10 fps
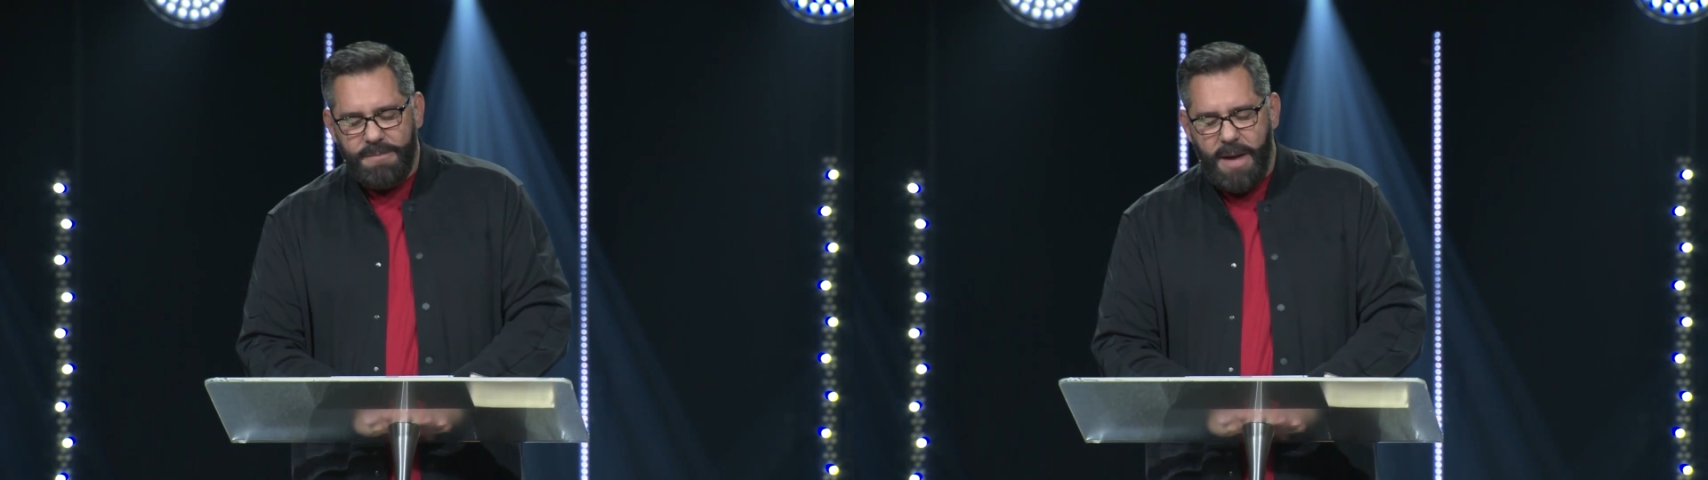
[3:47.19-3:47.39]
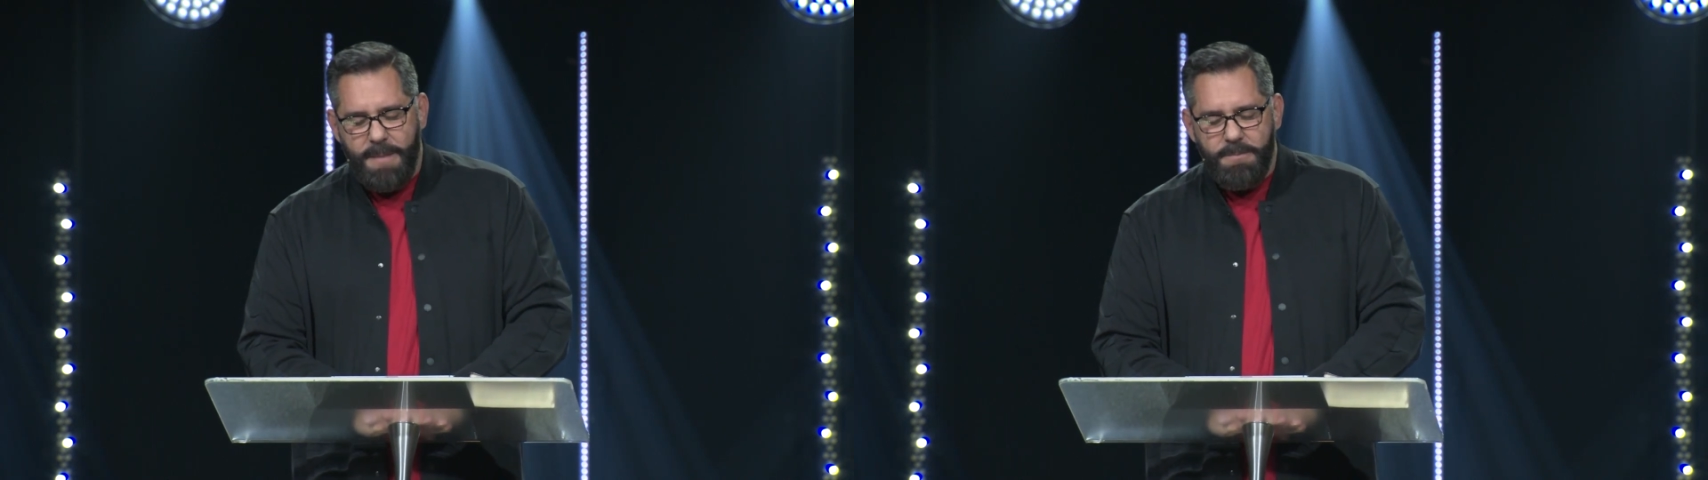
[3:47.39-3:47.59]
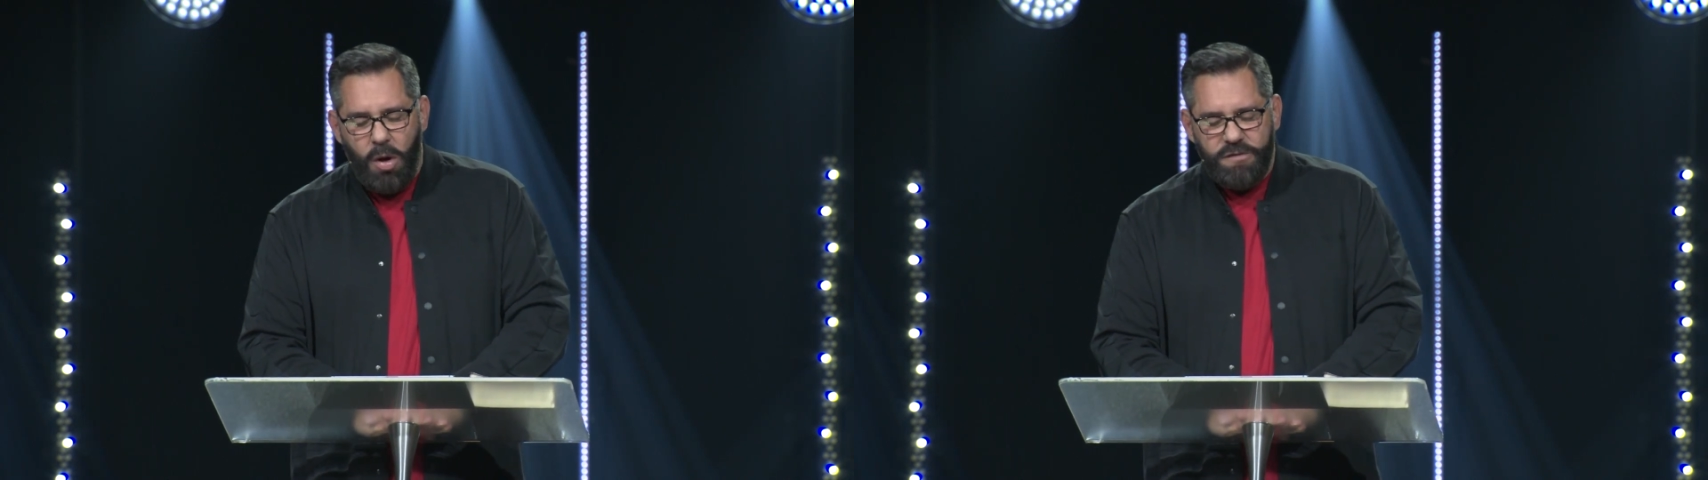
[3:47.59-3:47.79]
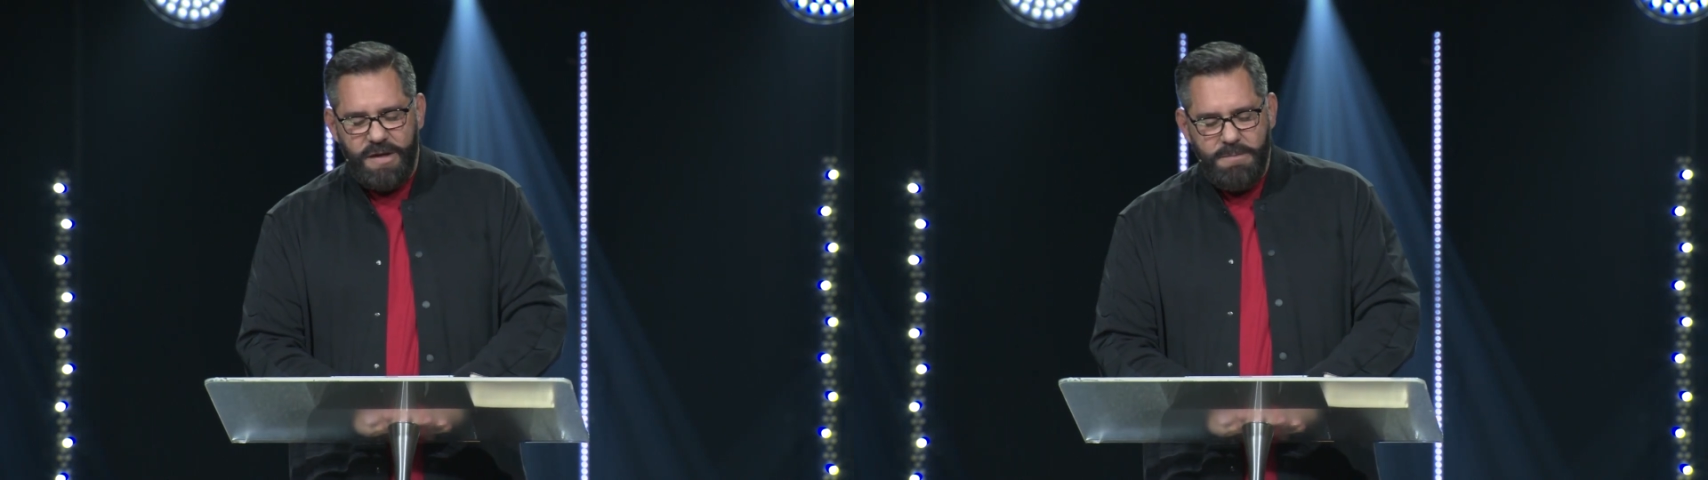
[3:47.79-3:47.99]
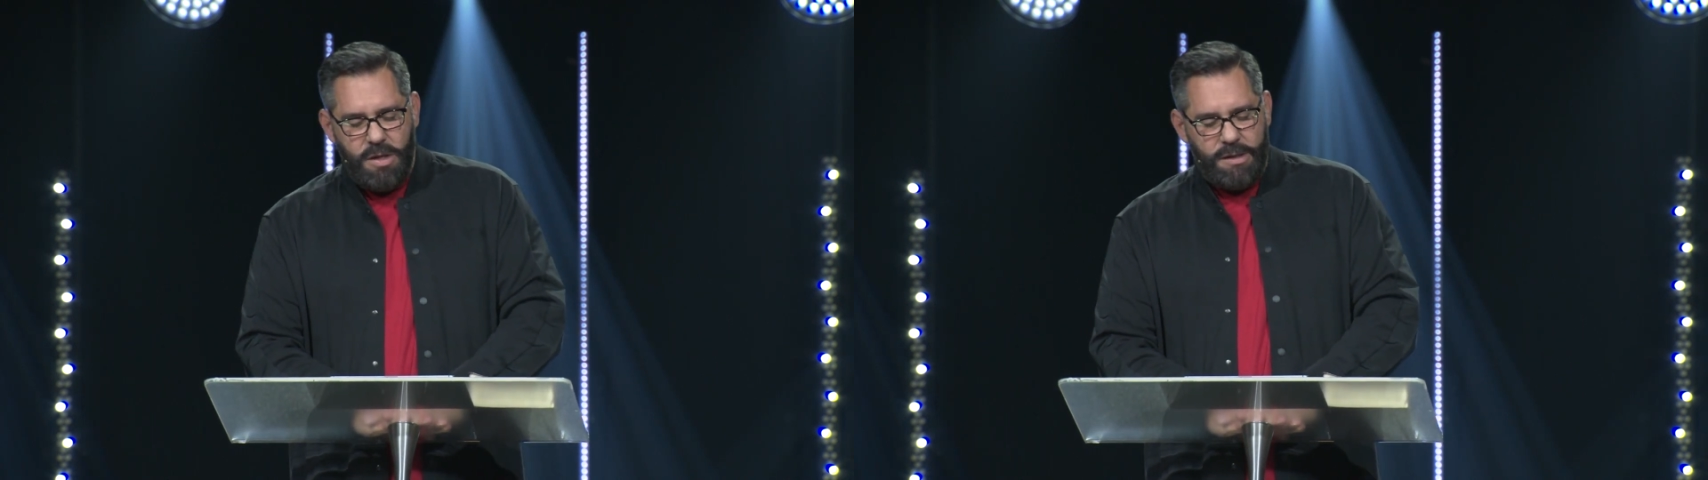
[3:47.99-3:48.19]
to buy
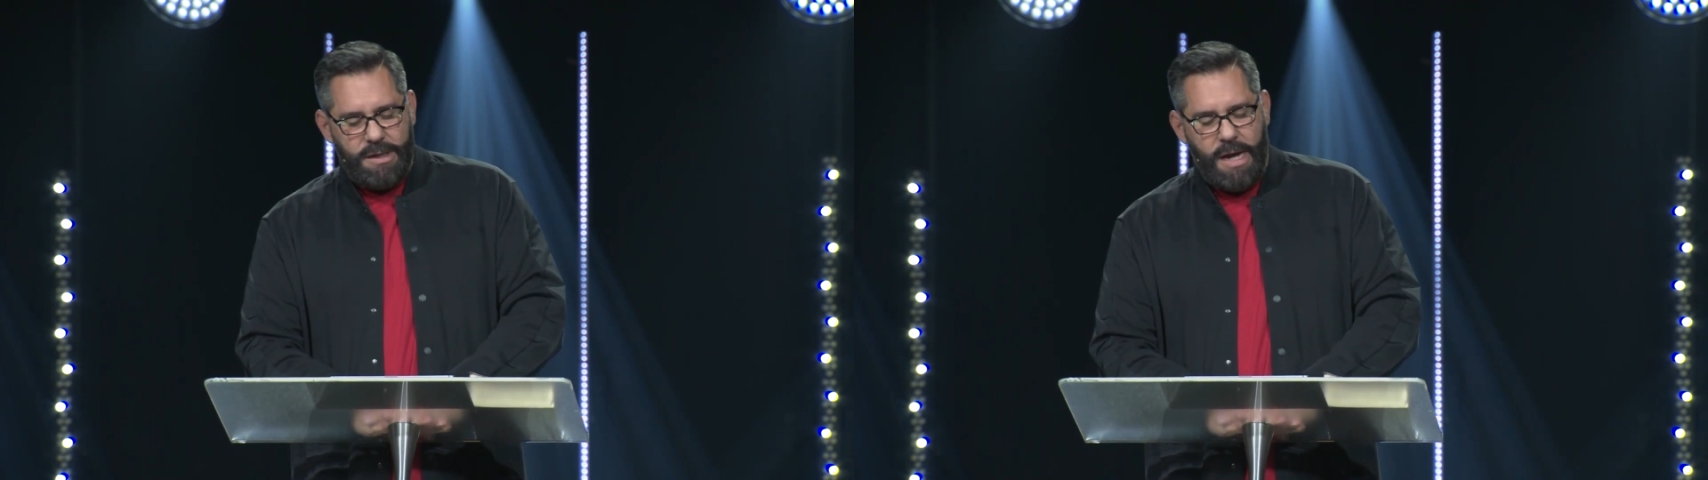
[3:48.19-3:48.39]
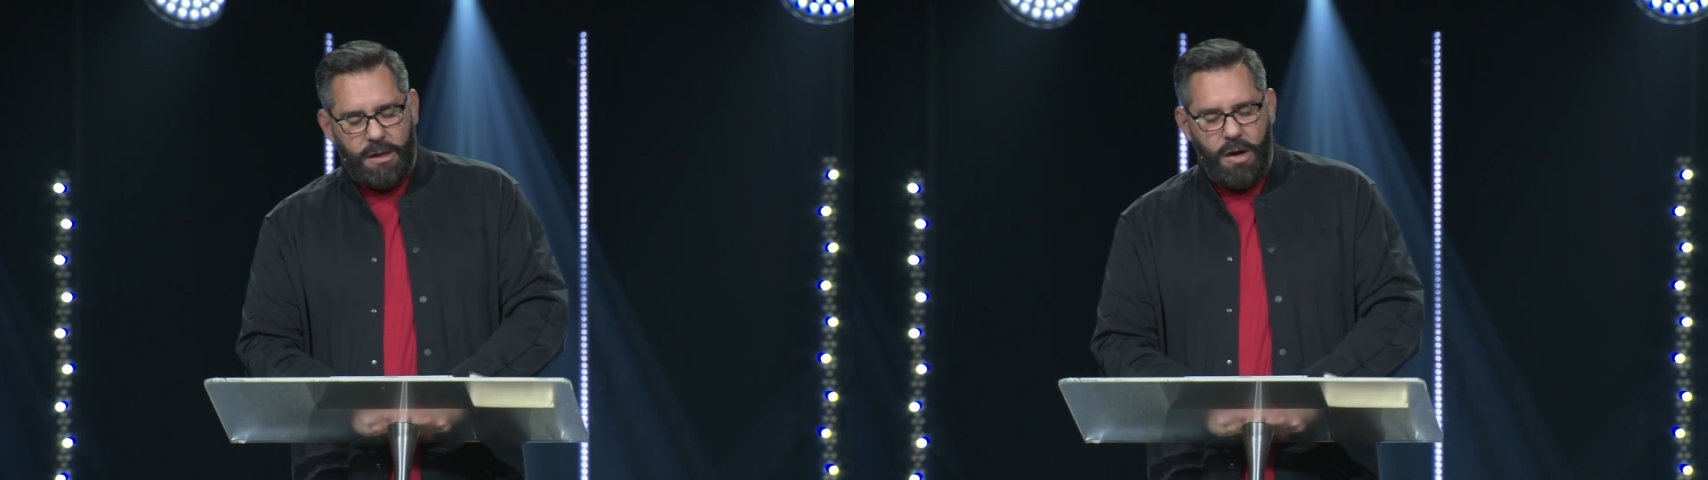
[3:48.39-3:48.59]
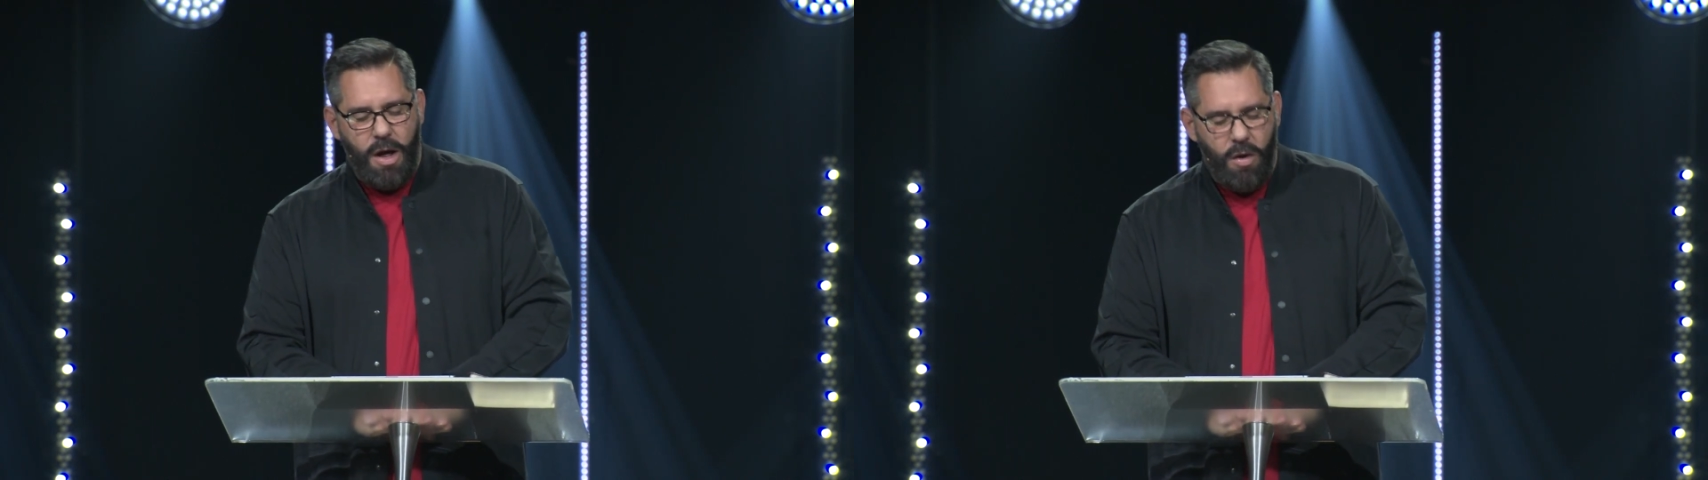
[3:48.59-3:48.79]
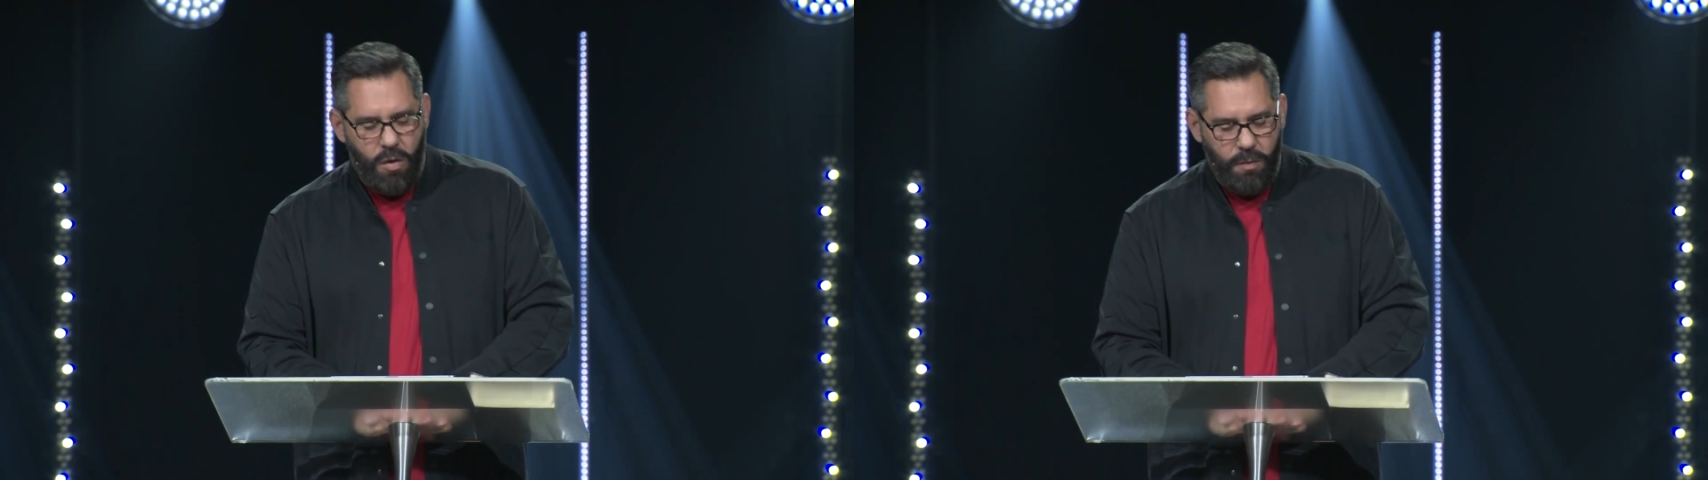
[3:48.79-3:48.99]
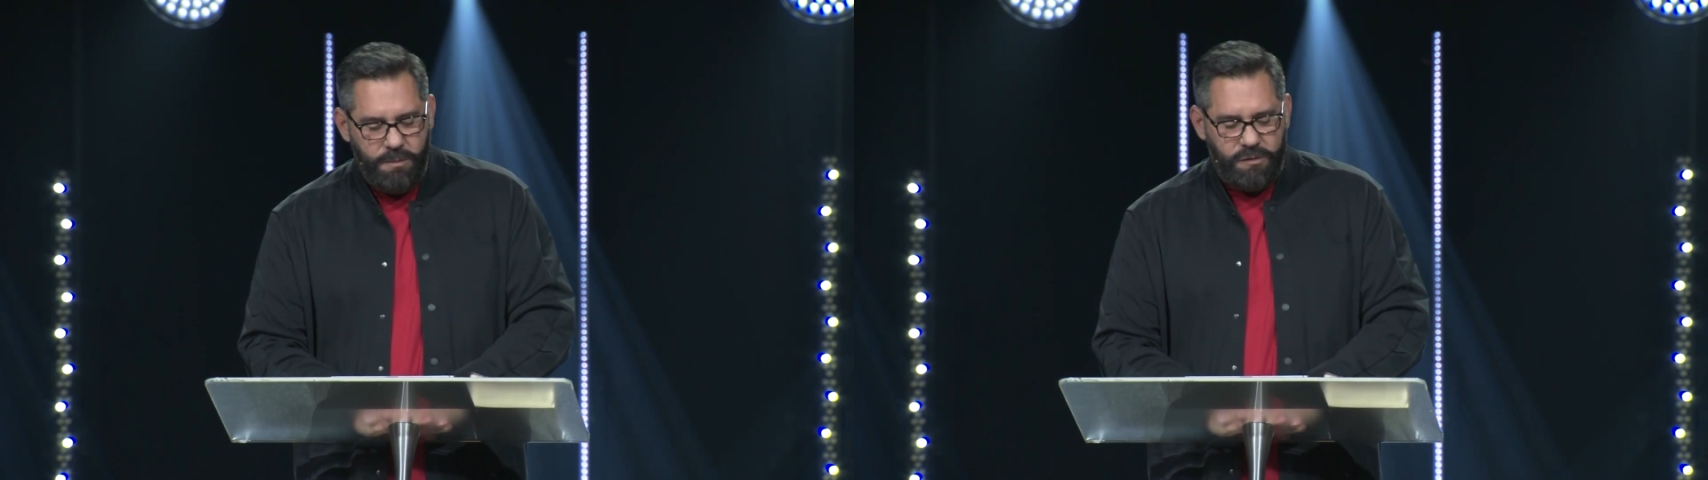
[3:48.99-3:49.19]
multi million dollar
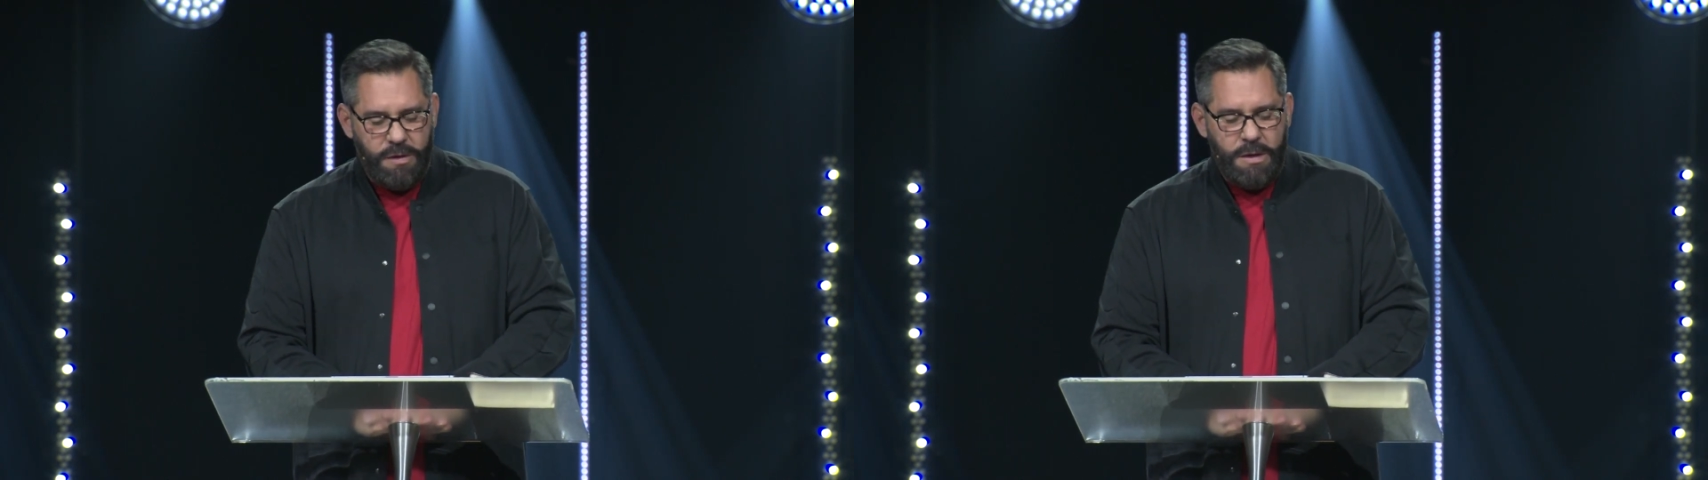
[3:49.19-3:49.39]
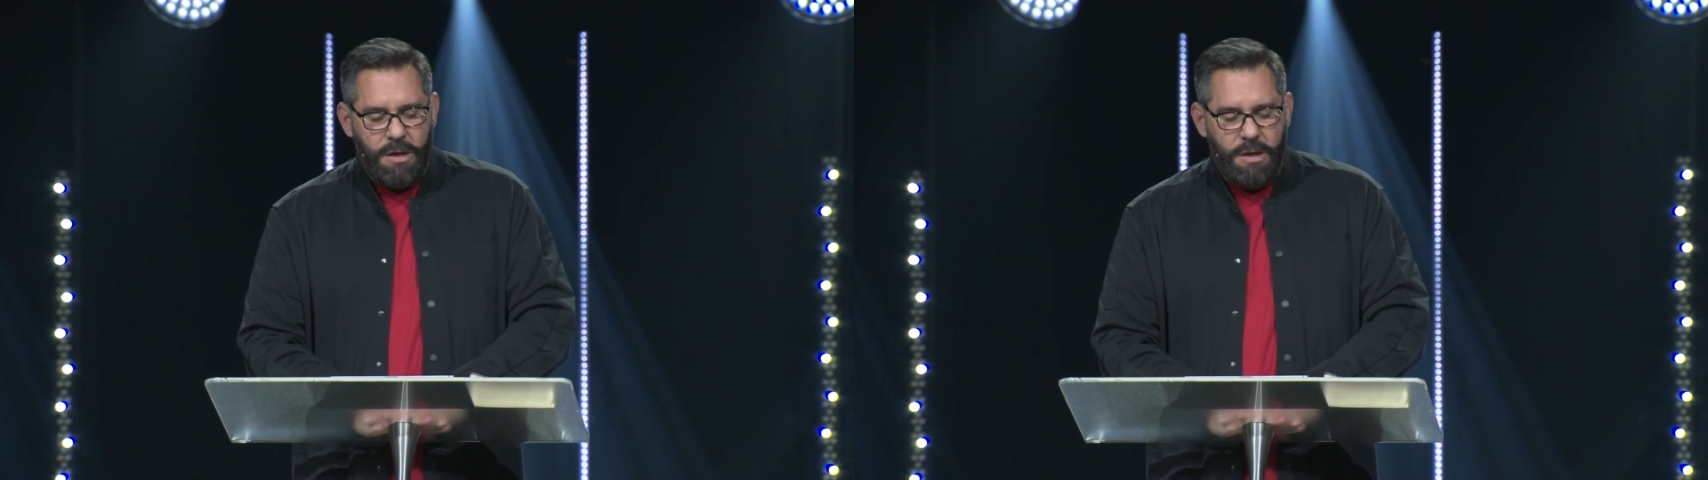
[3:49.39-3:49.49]
homes,